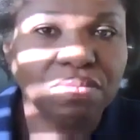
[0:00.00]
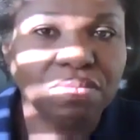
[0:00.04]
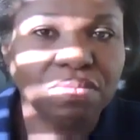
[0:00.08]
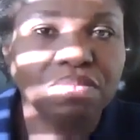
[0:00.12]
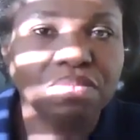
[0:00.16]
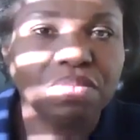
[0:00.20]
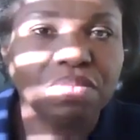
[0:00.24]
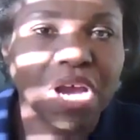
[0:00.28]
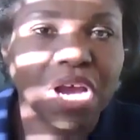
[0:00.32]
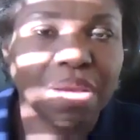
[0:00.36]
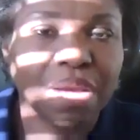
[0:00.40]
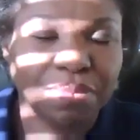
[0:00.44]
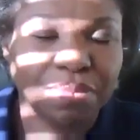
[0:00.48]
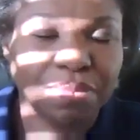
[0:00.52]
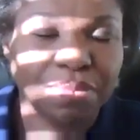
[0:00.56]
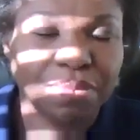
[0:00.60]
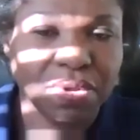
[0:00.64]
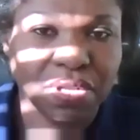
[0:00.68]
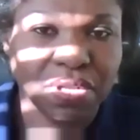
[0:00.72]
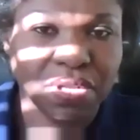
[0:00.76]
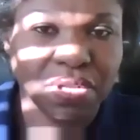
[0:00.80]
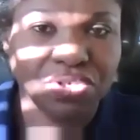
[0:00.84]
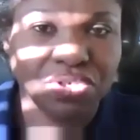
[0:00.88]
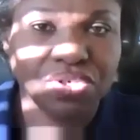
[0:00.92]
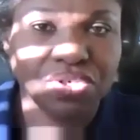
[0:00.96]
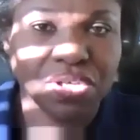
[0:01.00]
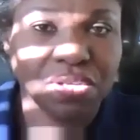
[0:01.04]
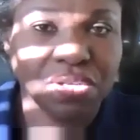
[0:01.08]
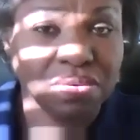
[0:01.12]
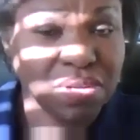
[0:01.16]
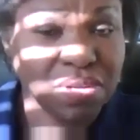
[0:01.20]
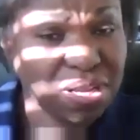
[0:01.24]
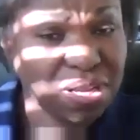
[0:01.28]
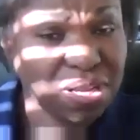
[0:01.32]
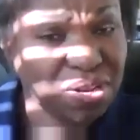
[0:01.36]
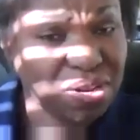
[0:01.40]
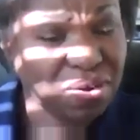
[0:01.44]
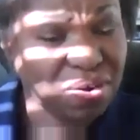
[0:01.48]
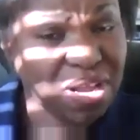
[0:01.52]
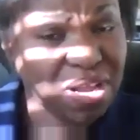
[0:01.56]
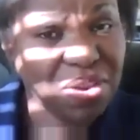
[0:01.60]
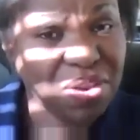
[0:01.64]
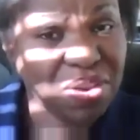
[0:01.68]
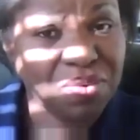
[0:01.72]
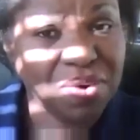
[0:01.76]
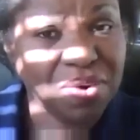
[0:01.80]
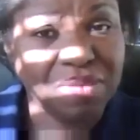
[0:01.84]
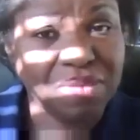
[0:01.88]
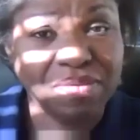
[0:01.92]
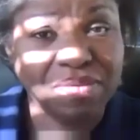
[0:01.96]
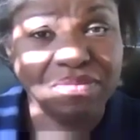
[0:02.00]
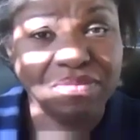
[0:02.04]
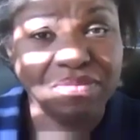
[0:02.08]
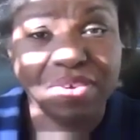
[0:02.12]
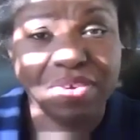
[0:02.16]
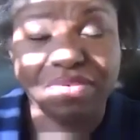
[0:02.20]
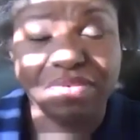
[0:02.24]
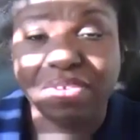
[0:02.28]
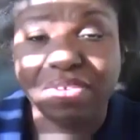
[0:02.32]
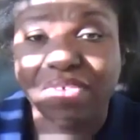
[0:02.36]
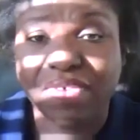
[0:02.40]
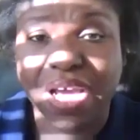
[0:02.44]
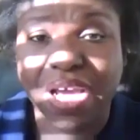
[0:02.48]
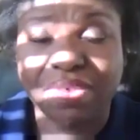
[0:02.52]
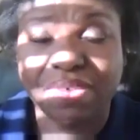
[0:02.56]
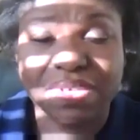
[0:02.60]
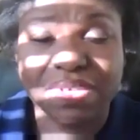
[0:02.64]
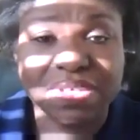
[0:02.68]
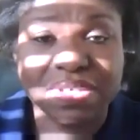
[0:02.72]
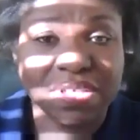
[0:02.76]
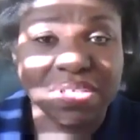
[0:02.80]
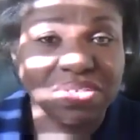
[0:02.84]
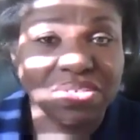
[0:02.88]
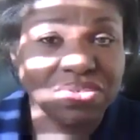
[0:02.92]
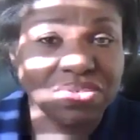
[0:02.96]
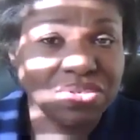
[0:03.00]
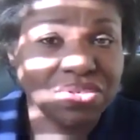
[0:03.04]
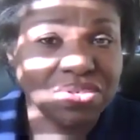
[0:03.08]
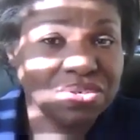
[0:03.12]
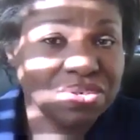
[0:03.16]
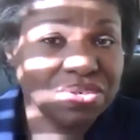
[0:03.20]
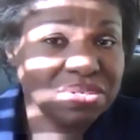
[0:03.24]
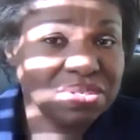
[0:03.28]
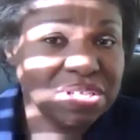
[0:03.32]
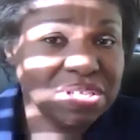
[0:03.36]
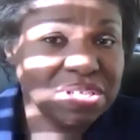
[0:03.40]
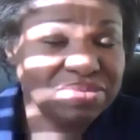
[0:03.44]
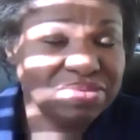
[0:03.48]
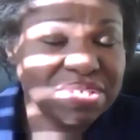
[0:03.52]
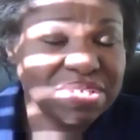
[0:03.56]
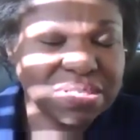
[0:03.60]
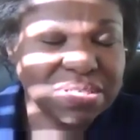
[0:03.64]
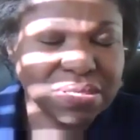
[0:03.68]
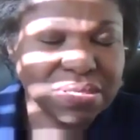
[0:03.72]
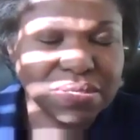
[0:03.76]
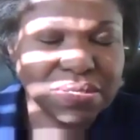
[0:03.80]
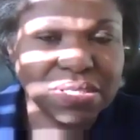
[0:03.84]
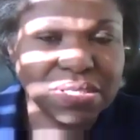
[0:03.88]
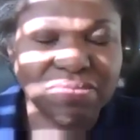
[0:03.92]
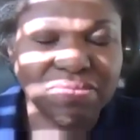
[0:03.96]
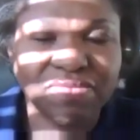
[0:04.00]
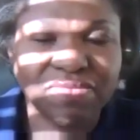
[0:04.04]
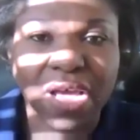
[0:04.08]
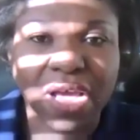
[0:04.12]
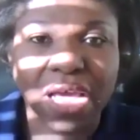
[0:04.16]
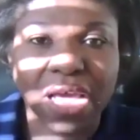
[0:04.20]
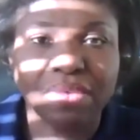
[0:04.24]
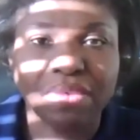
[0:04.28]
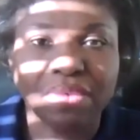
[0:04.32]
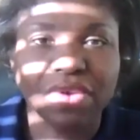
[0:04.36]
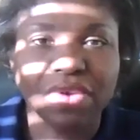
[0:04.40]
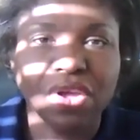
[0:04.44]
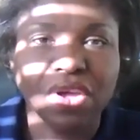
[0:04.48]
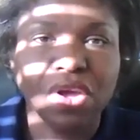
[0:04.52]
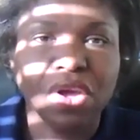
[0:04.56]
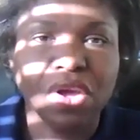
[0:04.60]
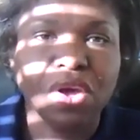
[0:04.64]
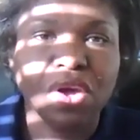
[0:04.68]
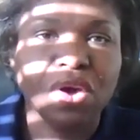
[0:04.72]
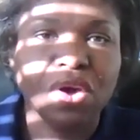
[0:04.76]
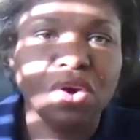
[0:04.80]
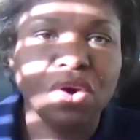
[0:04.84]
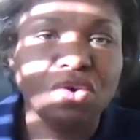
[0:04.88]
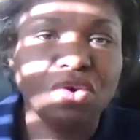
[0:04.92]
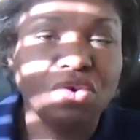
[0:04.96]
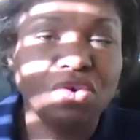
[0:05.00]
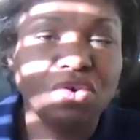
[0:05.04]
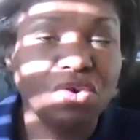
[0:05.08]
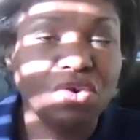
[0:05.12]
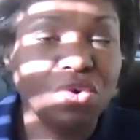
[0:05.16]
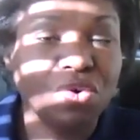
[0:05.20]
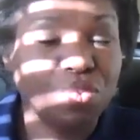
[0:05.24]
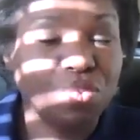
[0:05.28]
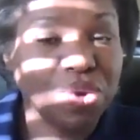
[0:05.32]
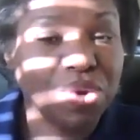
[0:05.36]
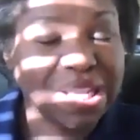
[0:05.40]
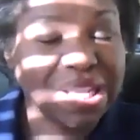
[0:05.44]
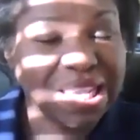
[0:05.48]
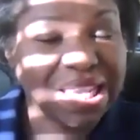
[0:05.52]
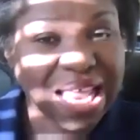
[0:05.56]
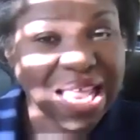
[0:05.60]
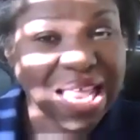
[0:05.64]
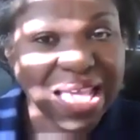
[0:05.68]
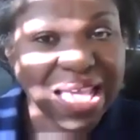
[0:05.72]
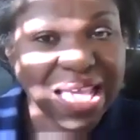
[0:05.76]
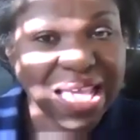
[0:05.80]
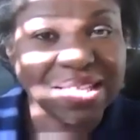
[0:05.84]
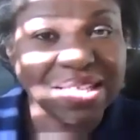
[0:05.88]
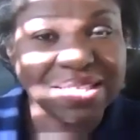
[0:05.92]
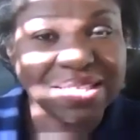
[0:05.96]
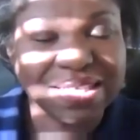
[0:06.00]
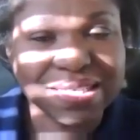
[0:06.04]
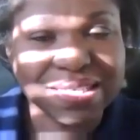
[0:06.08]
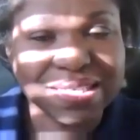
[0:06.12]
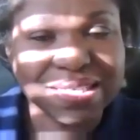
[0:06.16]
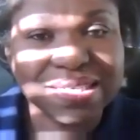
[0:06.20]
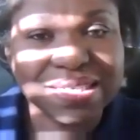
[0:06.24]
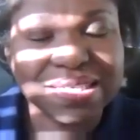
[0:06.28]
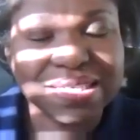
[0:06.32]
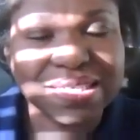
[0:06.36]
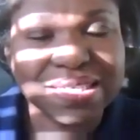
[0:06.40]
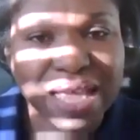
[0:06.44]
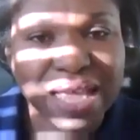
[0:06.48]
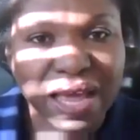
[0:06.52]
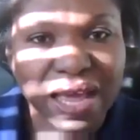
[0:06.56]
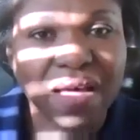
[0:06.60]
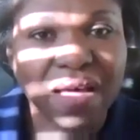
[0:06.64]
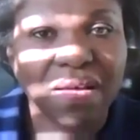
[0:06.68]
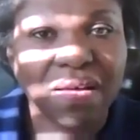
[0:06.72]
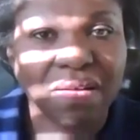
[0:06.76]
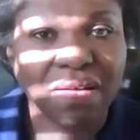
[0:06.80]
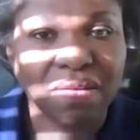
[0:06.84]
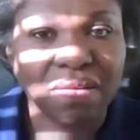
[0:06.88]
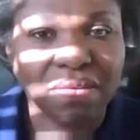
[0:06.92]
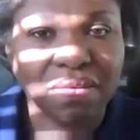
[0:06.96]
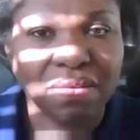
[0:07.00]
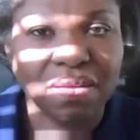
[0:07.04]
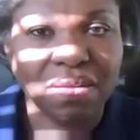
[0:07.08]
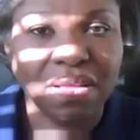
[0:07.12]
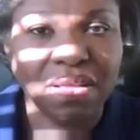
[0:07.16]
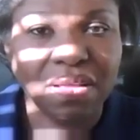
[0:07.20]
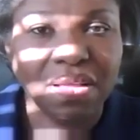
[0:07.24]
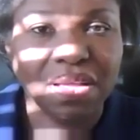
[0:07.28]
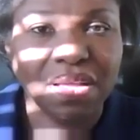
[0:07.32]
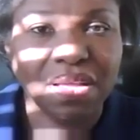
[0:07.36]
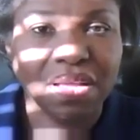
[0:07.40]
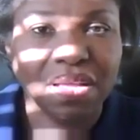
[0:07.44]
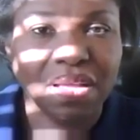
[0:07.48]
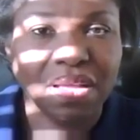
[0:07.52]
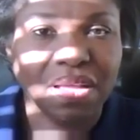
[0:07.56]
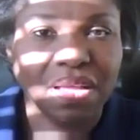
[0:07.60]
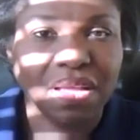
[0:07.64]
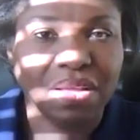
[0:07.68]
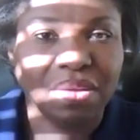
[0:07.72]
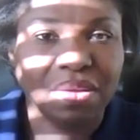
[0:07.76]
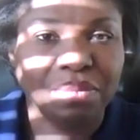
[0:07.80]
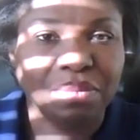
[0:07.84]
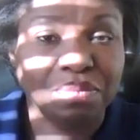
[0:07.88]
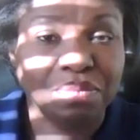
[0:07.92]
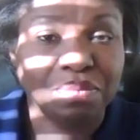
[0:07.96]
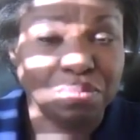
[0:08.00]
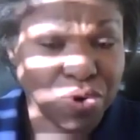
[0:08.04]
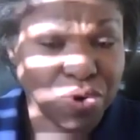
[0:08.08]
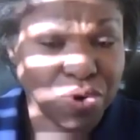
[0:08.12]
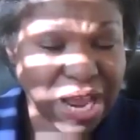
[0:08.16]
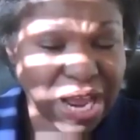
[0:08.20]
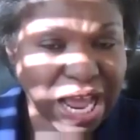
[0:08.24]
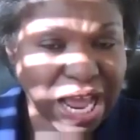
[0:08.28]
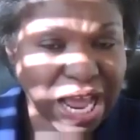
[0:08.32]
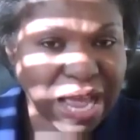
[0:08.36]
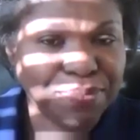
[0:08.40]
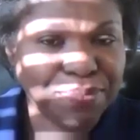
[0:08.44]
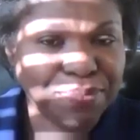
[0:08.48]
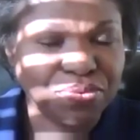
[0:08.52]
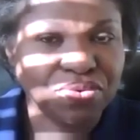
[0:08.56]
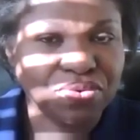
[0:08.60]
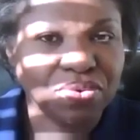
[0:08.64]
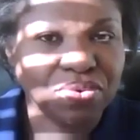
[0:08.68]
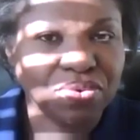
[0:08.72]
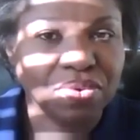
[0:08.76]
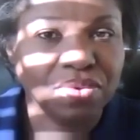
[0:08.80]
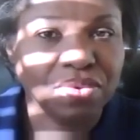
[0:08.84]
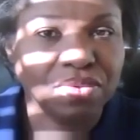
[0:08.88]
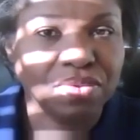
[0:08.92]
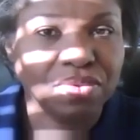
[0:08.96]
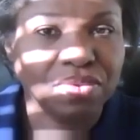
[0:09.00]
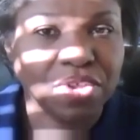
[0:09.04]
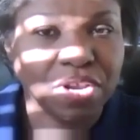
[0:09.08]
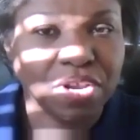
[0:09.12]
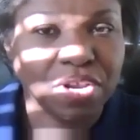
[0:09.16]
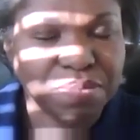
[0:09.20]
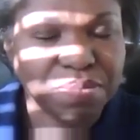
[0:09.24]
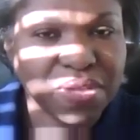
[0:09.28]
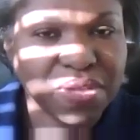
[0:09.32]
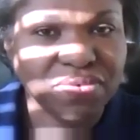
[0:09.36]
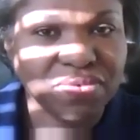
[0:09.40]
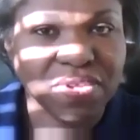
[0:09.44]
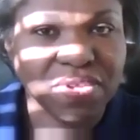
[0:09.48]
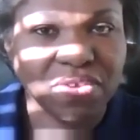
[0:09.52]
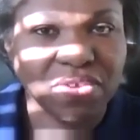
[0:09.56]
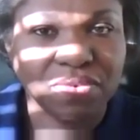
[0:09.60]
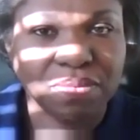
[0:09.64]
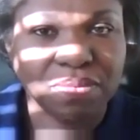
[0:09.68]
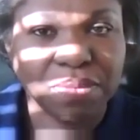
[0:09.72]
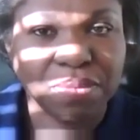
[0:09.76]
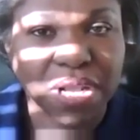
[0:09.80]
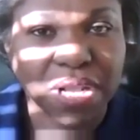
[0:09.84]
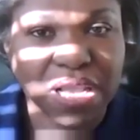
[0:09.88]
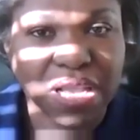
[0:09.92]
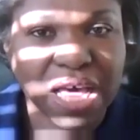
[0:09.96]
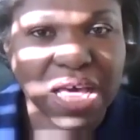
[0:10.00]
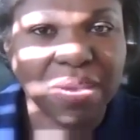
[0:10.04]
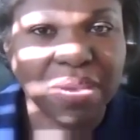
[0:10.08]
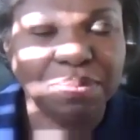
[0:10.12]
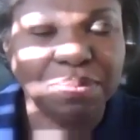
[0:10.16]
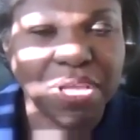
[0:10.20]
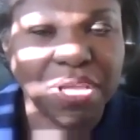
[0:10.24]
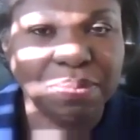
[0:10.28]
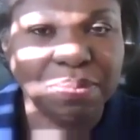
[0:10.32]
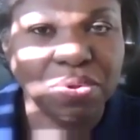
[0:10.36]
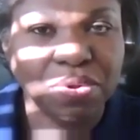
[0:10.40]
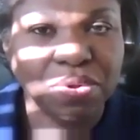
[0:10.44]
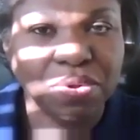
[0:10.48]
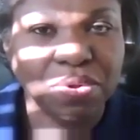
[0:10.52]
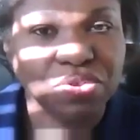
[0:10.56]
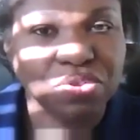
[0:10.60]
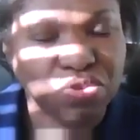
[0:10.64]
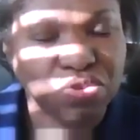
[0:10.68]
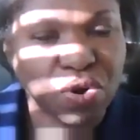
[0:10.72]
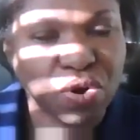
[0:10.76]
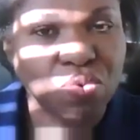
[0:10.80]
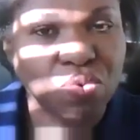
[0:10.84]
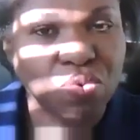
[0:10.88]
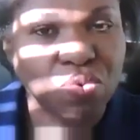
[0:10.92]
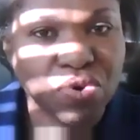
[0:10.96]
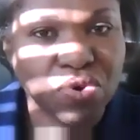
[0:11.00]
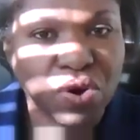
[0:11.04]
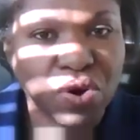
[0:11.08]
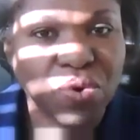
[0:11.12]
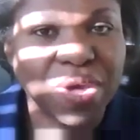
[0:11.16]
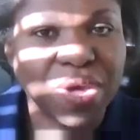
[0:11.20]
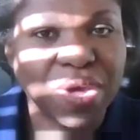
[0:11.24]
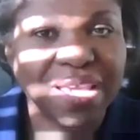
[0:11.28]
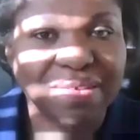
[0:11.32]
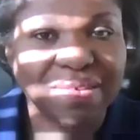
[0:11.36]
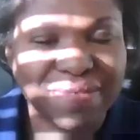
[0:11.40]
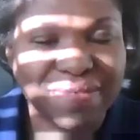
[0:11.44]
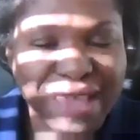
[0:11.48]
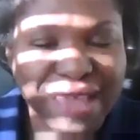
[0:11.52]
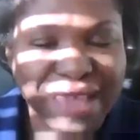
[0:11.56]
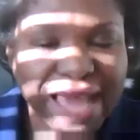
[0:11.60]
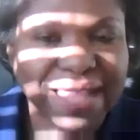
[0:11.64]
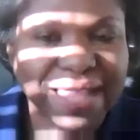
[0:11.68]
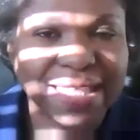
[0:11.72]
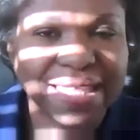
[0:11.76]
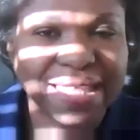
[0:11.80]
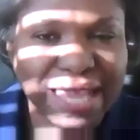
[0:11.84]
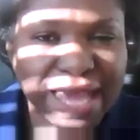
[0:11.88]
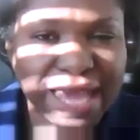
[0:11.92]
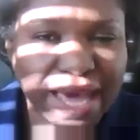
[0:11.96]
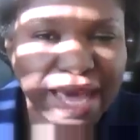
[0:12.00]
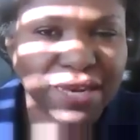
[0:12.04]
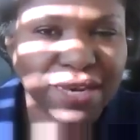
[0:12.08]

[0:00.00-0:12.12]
population, you know, anywhere from 55 to 60 or even 65, who would like to sell perhaps their business, but a lot of people don't know exactly how to